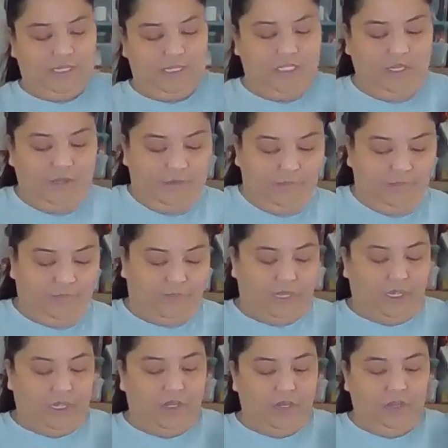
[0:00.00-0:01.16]
So
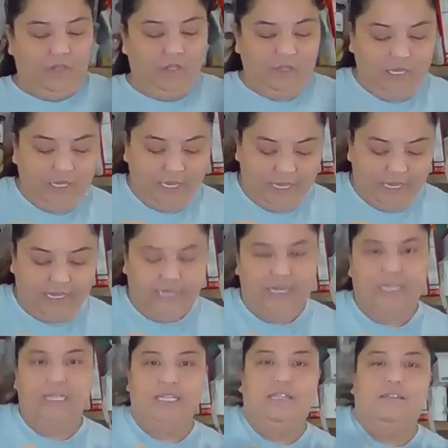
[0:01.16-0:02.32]
you're looking at,
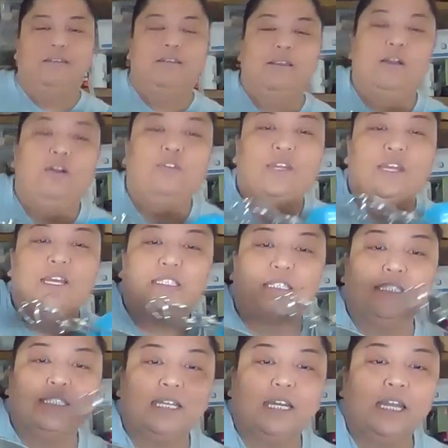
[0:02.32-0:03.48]
and hopefully you guys
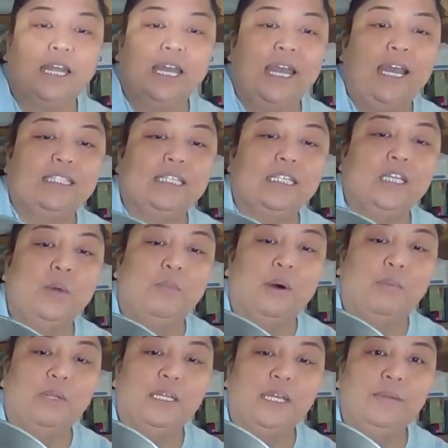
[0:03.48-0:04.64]
can see it, it's a little
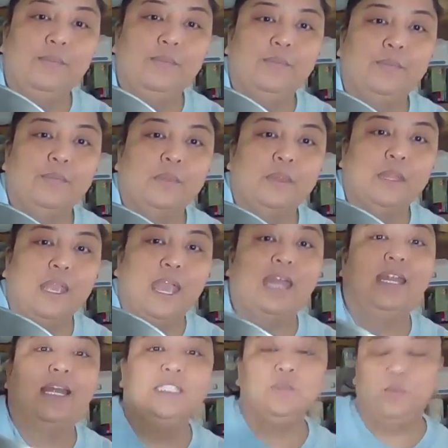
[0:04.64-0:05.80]
bubbly,
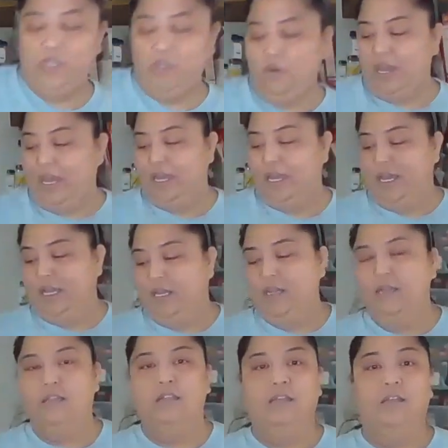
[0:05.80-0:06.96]
and that's when you add
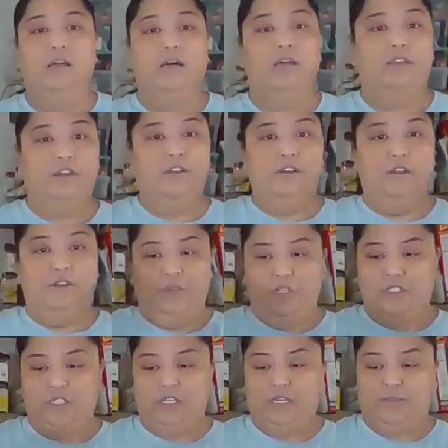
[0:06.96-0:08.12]
a third of your
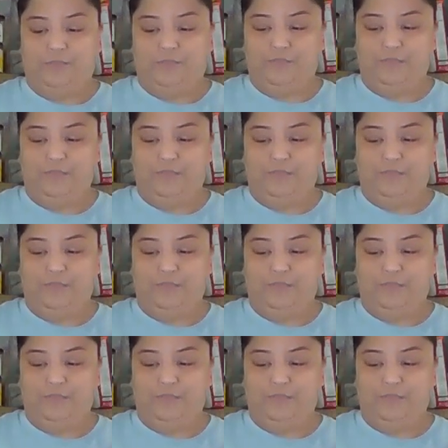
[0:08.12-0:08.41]
sugar.